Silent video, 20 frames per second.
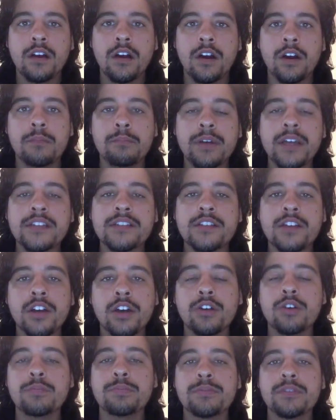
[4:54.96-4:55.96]
Our best
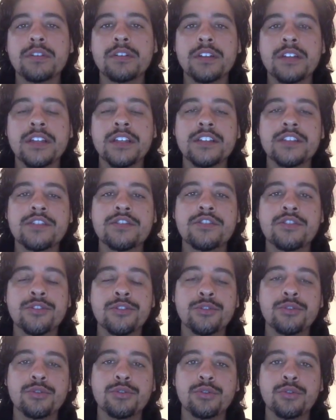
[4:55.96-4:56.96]
hope is
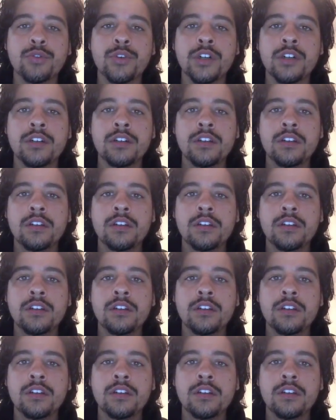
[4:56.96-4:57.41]
to